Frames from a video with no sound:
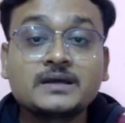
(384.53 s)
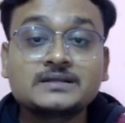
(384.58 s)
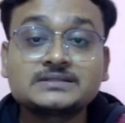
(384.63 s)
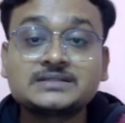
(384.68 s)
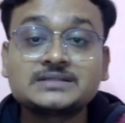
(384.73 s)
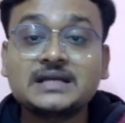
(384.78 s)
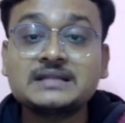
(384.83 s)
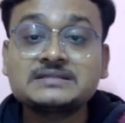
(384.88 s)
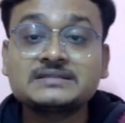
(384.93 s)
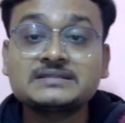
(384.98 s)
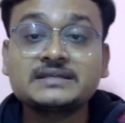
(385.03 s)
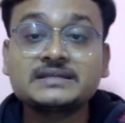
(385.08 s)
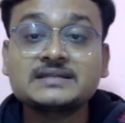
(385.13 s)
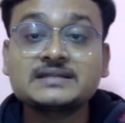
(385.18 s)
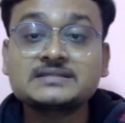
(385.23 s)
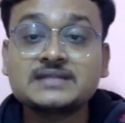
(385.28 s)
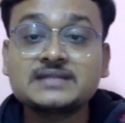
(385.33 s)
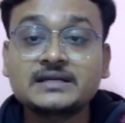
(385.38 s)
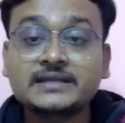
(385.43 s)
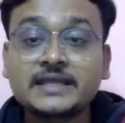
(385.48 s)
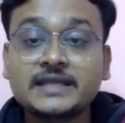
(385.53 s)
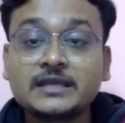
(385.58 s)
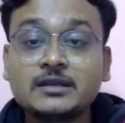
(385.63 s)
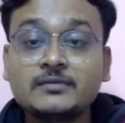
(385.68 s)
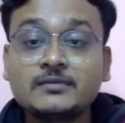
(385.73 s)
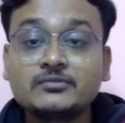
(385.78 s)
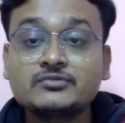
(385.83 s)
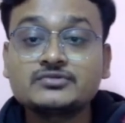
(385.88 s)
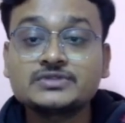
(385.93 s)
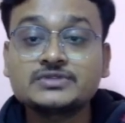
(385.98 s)
Charles Dickens' A Tale
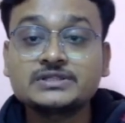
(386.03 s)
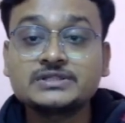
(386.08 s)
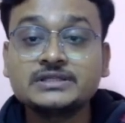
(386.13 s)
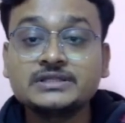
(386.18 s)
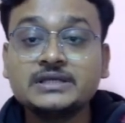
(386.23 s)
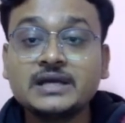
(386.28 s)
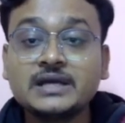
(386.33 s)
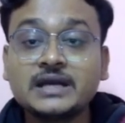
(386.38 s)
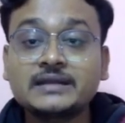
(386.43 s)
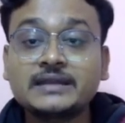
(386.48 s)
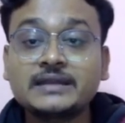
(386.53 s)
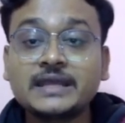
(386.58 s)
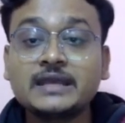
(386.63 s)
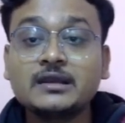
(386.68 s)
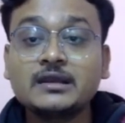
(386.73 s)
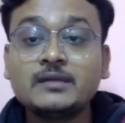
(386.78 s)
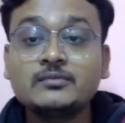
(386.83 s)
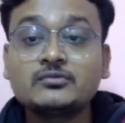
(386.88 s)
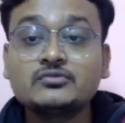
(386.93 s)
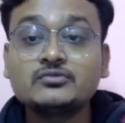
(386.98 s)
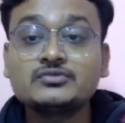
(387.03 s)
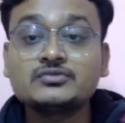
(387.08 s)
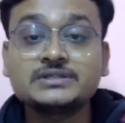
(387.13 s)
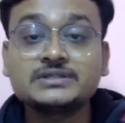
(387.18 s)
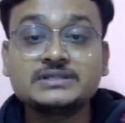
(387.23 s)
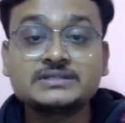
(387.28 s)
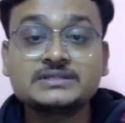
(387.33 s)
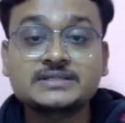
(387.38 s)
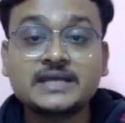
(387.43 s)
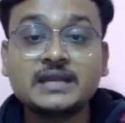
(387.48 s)
of Two Cities. A Tale of Two
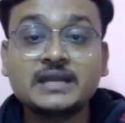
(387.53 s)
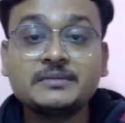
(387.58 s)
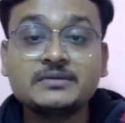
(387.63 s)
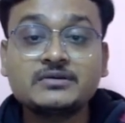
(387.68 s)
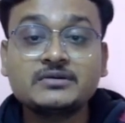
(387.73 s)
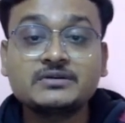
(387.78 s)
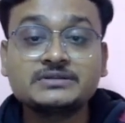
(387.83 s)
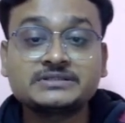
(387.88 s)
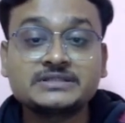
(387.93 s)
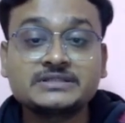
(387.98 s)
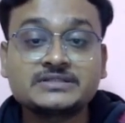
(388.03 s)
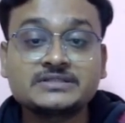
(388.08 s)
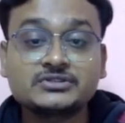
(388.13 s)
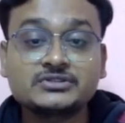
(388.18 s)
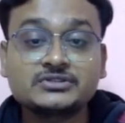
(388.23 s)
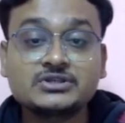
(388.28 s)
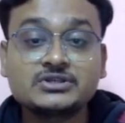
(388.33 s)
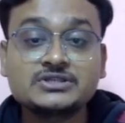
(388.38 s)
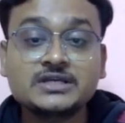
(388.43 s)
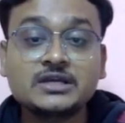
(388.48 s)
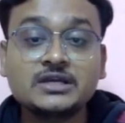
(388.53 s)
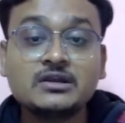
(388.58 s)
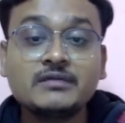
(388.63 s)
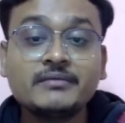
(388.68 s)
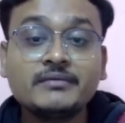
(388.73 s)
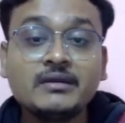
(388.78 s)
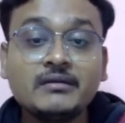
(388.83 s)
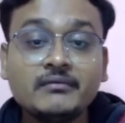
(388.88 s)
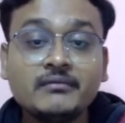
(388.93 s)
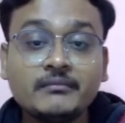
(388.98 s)
Cities can be considered a sociological
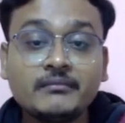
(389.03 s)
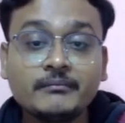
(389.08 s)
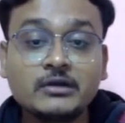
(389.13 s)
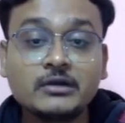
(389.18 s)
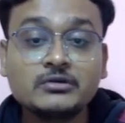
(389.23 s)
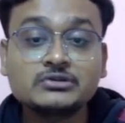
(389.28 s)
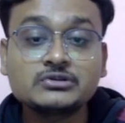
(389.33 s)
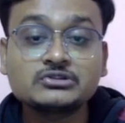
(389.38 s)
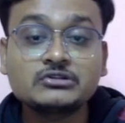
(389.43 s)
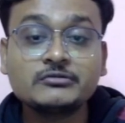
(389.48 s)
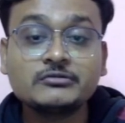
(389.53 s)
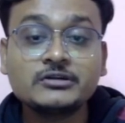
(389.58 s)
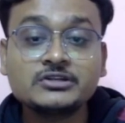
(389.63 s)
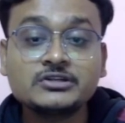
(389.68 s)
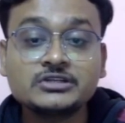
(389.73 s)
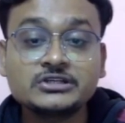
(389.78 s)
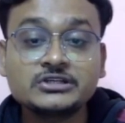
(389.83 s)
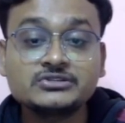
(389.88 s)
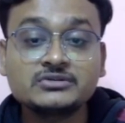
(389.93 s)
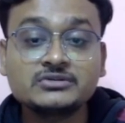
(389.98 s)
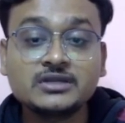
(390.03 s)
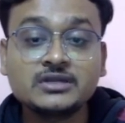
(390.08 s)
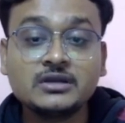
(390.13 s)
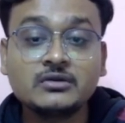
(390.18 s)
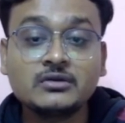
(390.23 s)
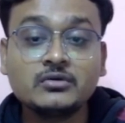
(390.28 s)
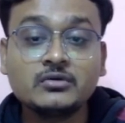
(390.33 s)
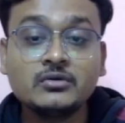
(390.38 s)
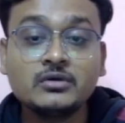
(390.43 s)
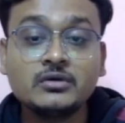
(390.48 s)
novel, Bildungsroman,
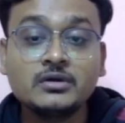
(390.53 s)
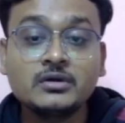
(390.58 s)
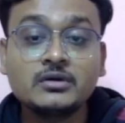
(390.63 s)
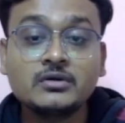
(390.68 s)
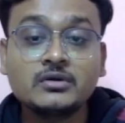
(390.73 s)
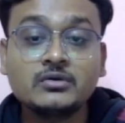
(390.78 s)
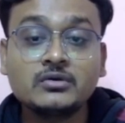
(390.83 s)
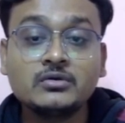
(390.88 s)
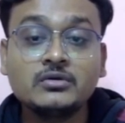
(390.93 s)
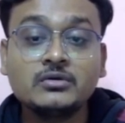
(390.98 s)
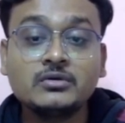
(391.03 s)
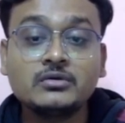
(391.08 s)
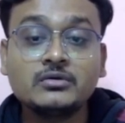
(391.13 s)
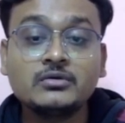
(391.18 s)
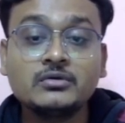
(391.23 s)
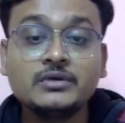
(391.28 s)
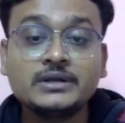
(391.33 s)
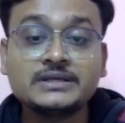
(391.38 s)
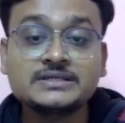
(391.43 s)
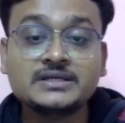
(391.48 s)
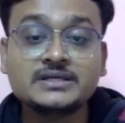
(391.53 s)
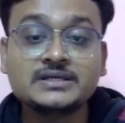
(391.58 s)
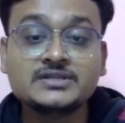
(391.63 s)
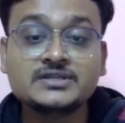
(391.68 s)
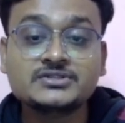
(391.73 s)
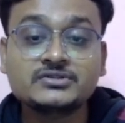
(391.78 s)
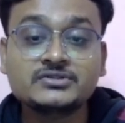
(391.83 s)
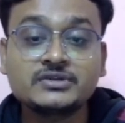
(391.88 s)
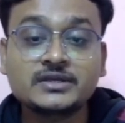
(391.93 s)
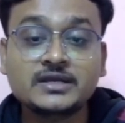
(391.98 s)
regional, no, it is a
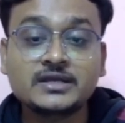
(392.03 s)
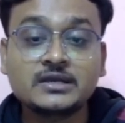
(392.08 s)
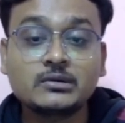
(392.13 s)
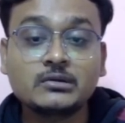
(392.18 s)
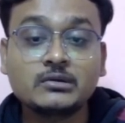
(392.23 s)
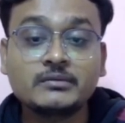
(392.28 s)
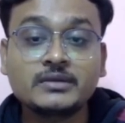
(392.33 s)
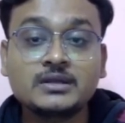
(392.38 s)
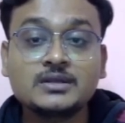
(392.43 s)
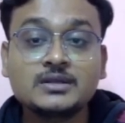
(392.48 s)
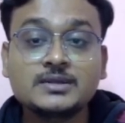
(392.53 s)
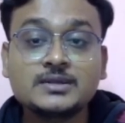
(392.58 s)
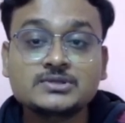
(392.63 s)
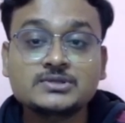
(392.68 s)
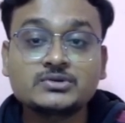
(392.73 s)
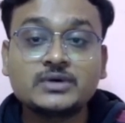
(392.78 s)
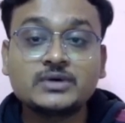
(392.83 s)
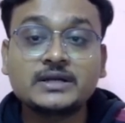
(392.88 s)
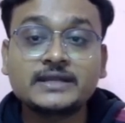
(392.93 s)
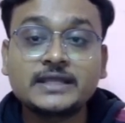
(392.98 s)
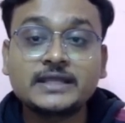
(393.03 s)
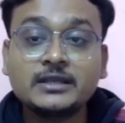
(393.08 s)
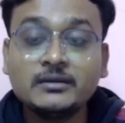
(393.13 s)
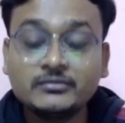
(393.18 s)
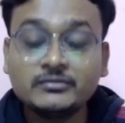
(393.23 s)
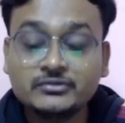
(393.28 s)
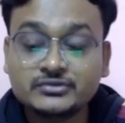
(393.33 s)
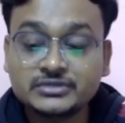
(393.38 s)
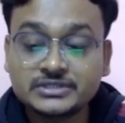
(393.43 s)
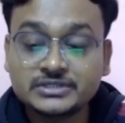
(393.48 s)
historical novel. So, A Tale of
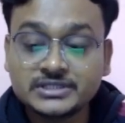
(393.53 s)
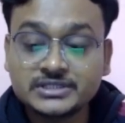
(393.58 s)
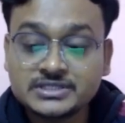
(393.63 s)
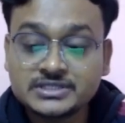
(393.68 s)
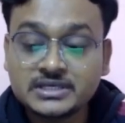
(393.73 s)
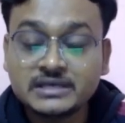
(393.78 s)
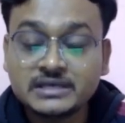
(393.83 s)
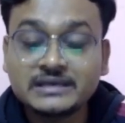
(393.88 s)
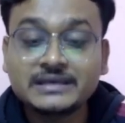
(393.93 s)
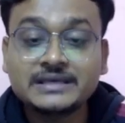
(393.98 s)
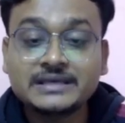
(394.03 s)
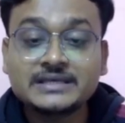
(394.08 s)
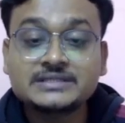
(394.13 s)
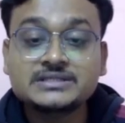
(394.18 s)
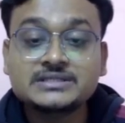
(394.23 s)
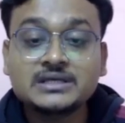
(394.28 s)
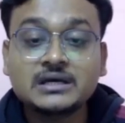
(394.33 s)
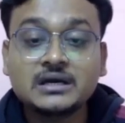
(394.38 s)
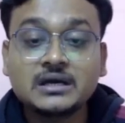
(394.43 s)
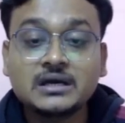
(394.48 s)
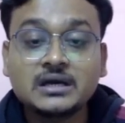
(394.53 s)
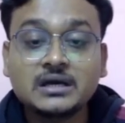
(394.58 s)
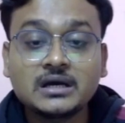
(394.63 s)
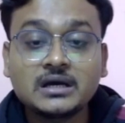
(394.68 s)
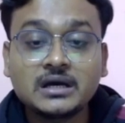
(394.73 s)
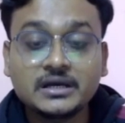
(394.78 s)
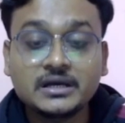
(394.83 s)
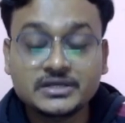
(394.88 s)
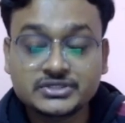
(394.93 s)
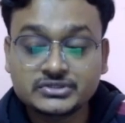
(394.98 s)
Two Cities is
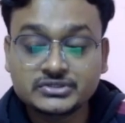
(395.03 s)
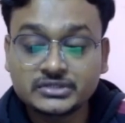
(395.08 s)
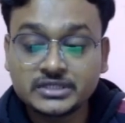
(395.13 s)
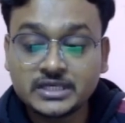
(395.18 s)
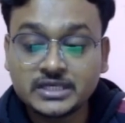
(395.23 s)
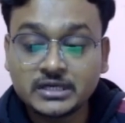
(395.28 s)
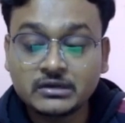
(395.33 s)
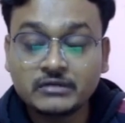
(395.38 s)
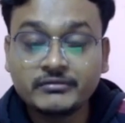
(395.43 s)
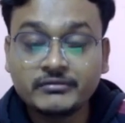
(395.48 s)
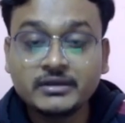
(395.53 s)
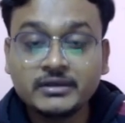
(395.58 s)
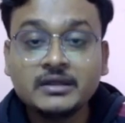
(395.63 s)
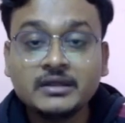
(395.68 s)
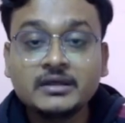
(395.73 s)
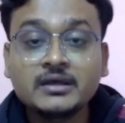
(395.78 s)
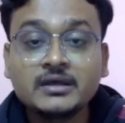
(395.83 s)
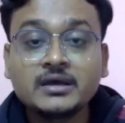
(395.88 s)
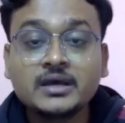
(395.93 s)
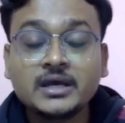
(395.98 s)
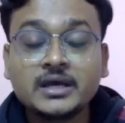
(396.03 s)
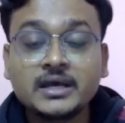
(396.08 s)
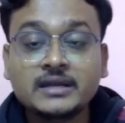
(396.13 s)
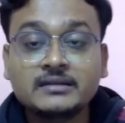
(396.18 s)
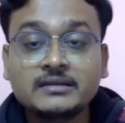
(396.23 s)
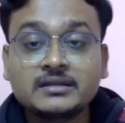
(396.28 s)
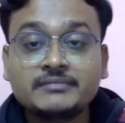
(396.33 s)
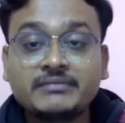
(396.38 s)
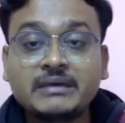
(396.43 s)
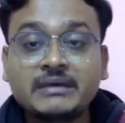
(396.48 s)
a historical novel, and
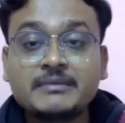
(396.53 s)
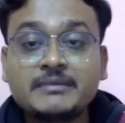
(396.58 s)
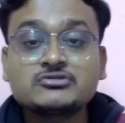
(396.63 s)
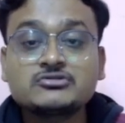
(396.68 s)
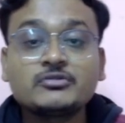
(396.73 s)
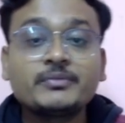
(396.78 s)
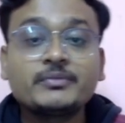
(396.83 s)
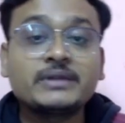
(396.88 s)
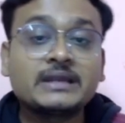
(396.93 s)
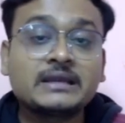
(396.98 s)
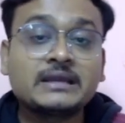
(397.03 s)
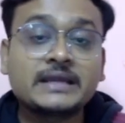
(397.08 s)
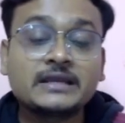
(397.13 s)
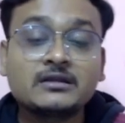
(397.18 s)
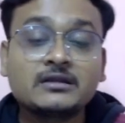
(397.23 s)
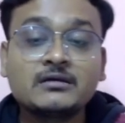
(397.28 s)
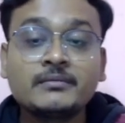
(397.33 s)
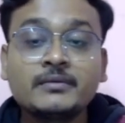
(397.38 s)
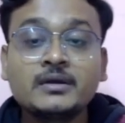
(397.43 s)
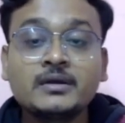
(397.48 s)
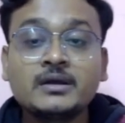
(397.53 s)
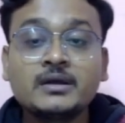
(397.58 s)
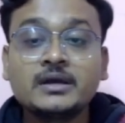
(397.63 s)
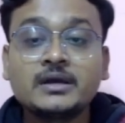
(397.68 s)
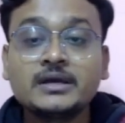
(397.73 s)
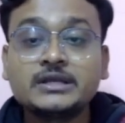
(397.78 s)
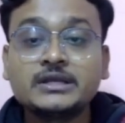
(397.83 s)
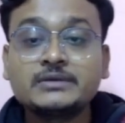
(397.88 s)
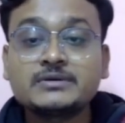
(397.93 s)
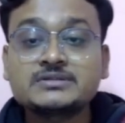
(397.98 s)
the famous opening line of
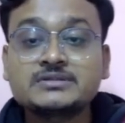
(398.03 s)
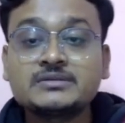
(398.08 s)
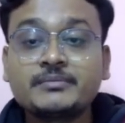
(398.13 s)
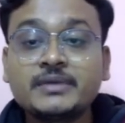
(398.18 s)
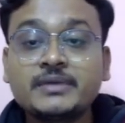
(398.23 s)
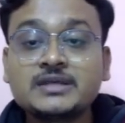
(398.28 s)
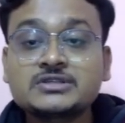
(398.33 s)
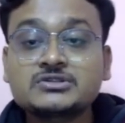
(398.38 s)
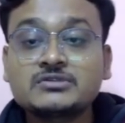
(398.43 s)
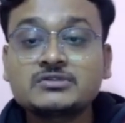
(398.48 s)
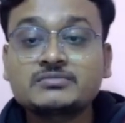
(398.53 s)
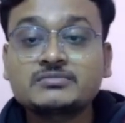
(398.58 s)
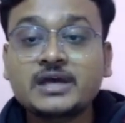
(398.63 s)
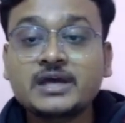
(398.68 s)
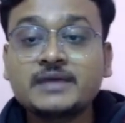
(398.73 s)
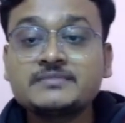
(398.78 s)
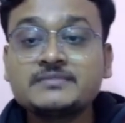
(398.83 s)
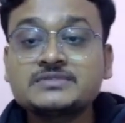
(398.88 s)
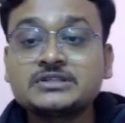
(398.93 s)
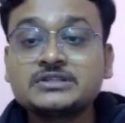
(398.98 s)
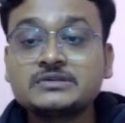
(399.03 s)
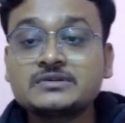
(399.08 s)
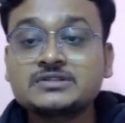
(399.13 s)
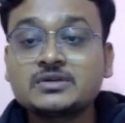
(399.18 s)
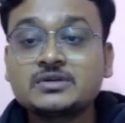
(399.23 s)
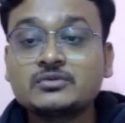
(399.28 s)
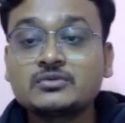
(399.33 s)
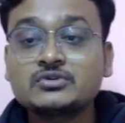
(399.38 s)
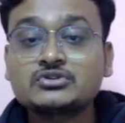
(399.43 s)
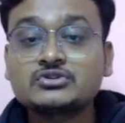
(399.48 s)
it was the best of times, it was the
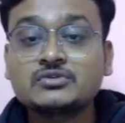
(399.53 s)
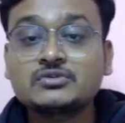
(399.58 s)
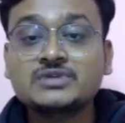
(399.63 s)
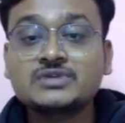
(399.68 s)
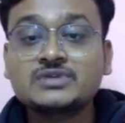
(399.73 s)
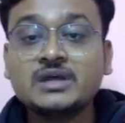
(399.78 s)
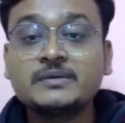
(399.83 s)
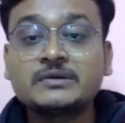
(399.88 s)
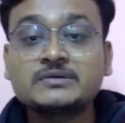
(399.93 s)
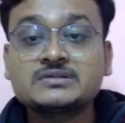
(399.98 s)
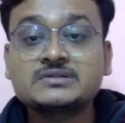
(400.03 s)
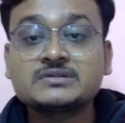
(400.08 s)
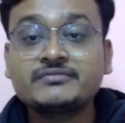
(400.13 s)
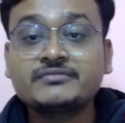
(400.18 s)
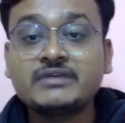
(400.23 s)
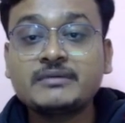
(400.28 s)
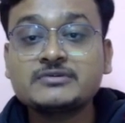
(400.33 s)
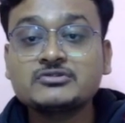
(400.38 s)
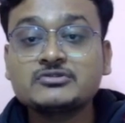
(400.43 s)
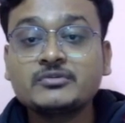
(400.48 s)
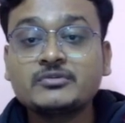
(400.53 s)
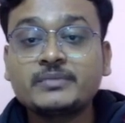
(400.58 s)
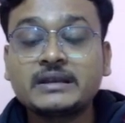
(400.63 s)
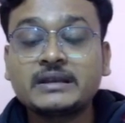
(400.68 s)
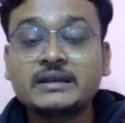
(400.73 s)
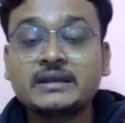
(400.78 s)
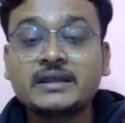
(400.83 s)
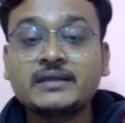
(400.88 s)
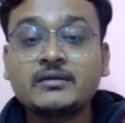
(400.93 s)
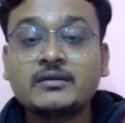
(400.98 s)
worst of time, it was the famous
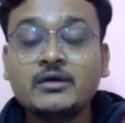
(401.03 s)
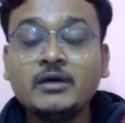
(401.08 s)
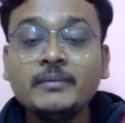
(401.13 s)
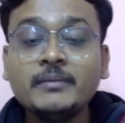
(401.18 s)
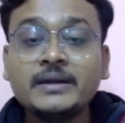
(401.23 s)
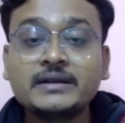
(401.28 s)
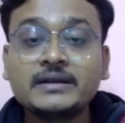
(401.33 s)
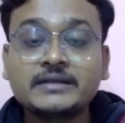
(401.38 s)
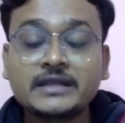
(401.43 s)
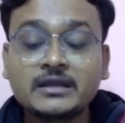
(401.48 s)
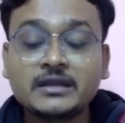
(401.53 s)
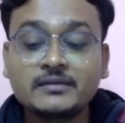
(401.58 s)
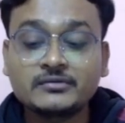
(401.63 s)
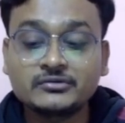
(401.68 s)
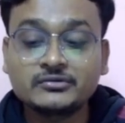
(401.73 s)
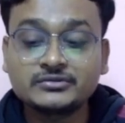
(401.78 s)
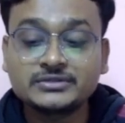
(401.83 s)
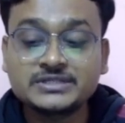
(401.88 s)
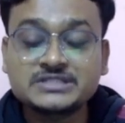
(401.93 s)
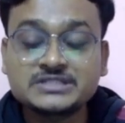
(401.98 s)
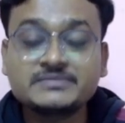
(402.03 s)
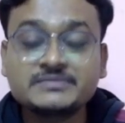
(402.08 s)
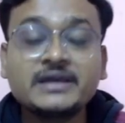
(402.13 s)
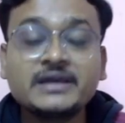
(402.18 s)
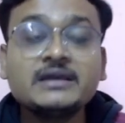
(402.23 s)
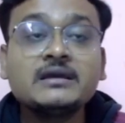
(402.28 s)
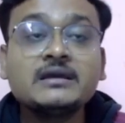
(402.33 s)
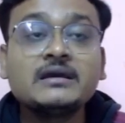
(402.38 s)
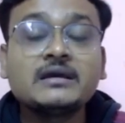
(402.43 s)
opening line of A Tale of Two Cities by